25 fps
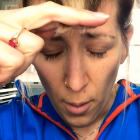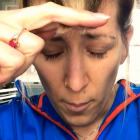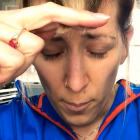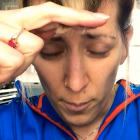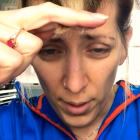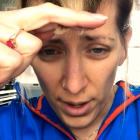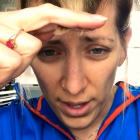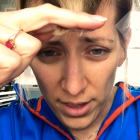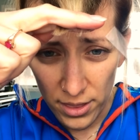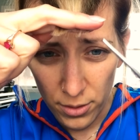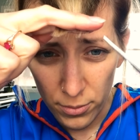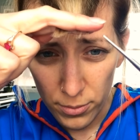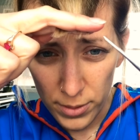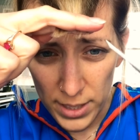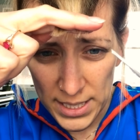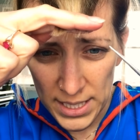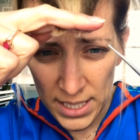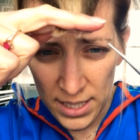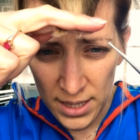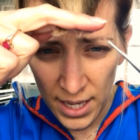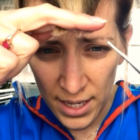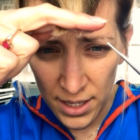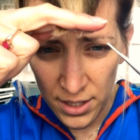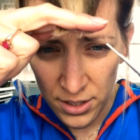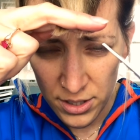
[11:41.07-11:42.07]
But the reason
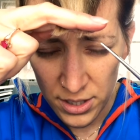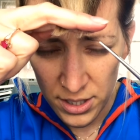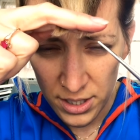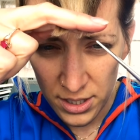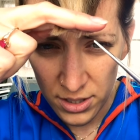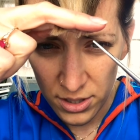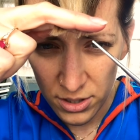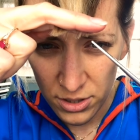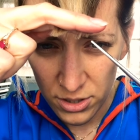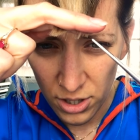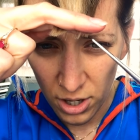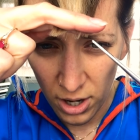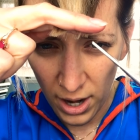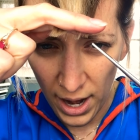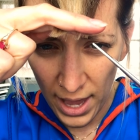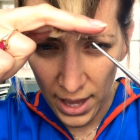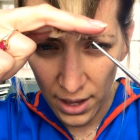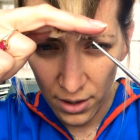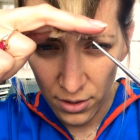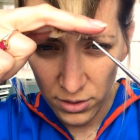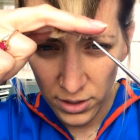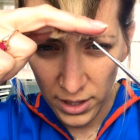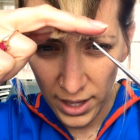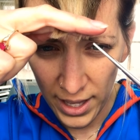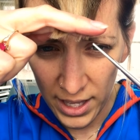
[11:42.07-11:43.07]
that your scissors are
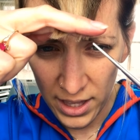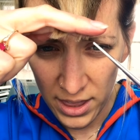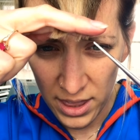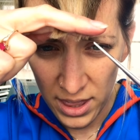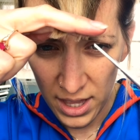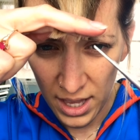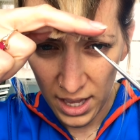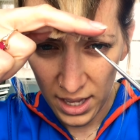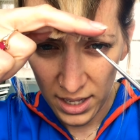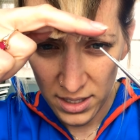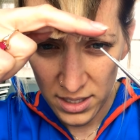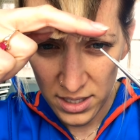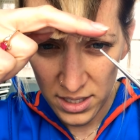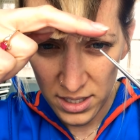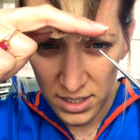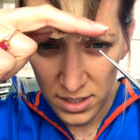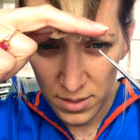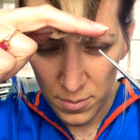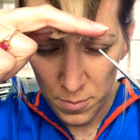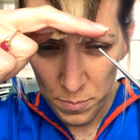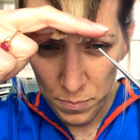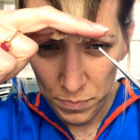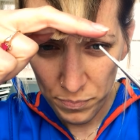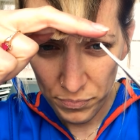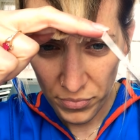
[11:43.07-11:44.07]
angled like this
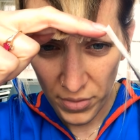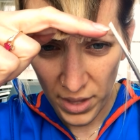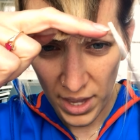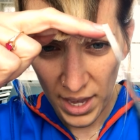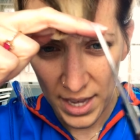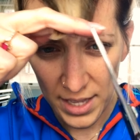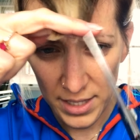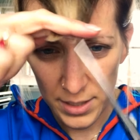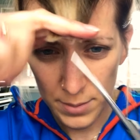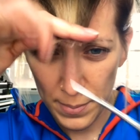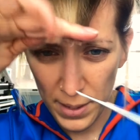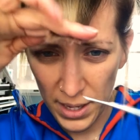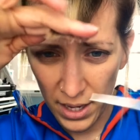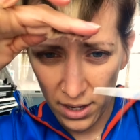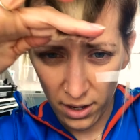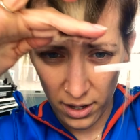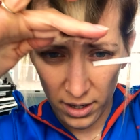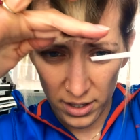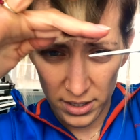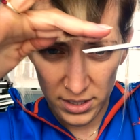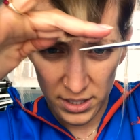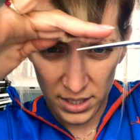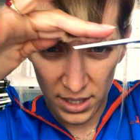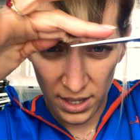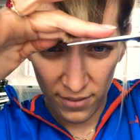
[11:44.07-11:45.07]
is
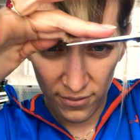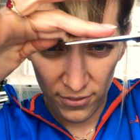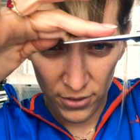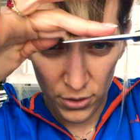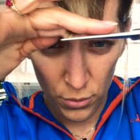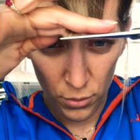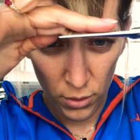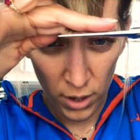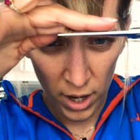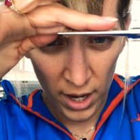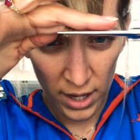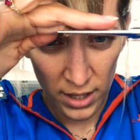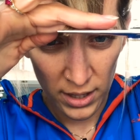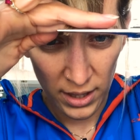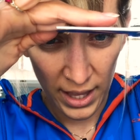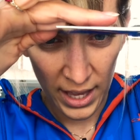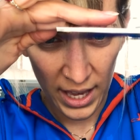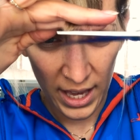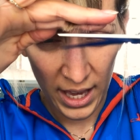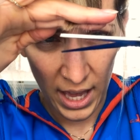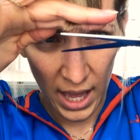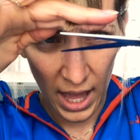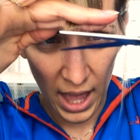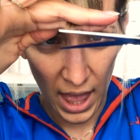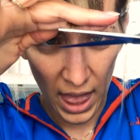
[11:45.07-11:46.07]
because if you cut
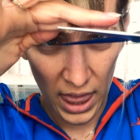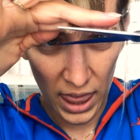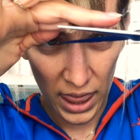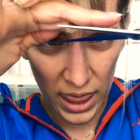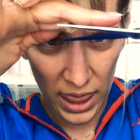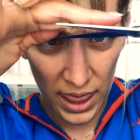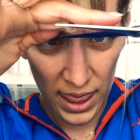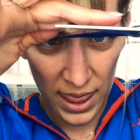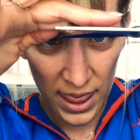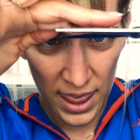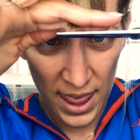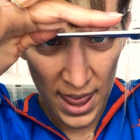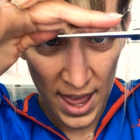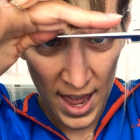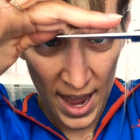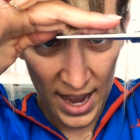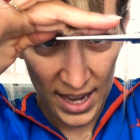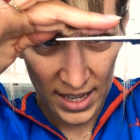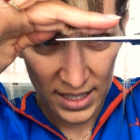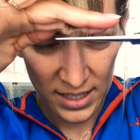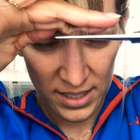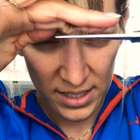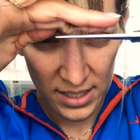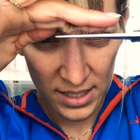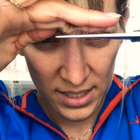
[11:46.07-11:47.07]
like
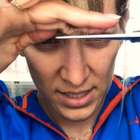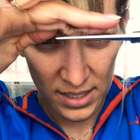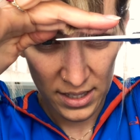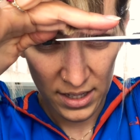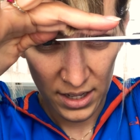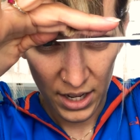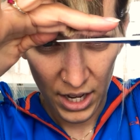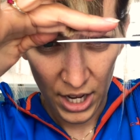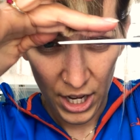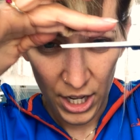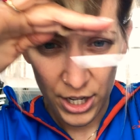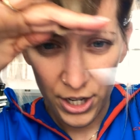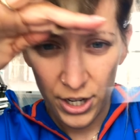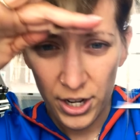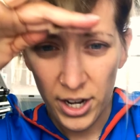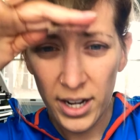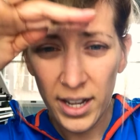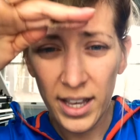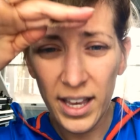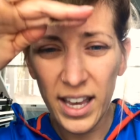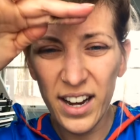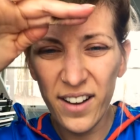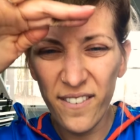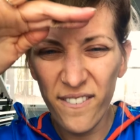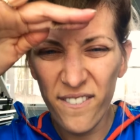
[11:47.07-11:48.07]
this, you're gonna
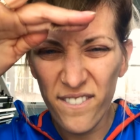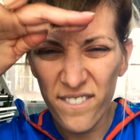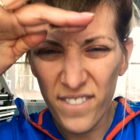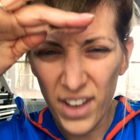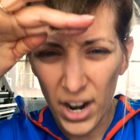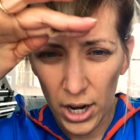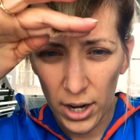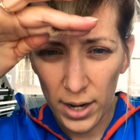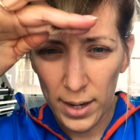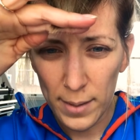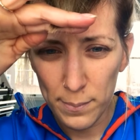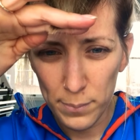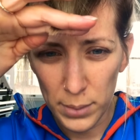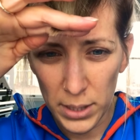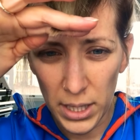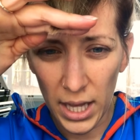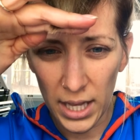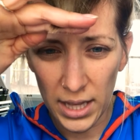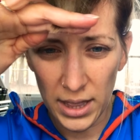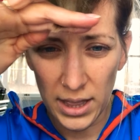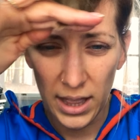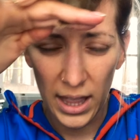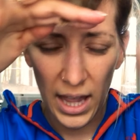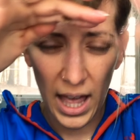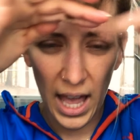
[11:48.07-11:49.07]
get a very
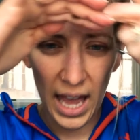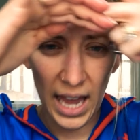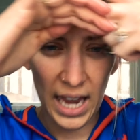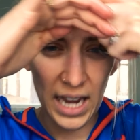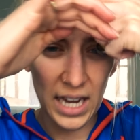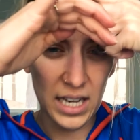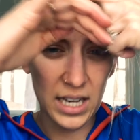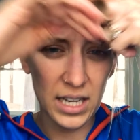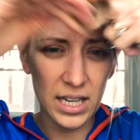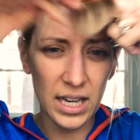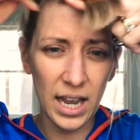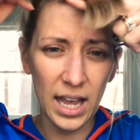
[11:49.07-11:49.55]
blunt line.